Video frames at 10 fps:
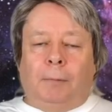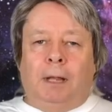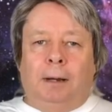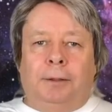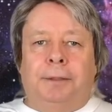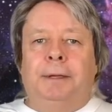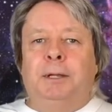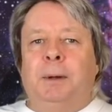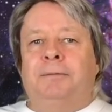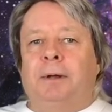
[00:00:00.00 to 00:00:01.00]
Now, the
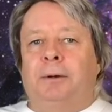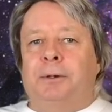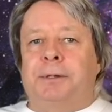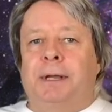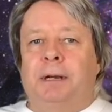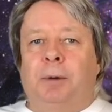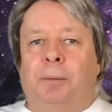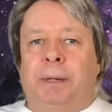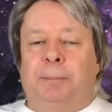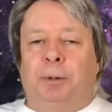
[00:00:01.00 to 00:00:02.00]
thing you have to understand
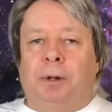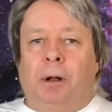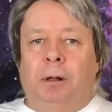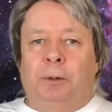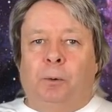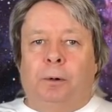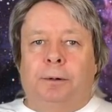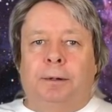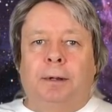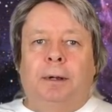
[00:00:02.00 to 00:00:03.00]
about people in
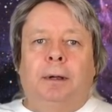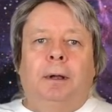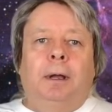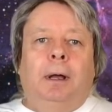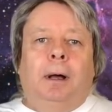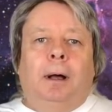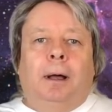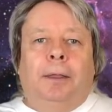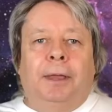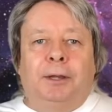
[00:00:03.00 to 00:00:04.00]
Hollywood,
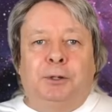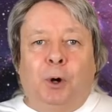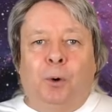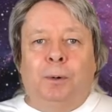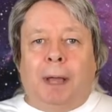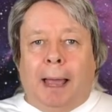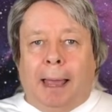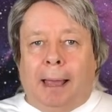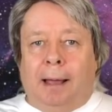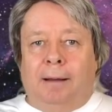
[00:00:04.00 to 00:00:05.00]
they don't
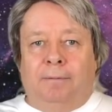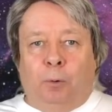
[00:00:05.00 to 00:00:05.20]
have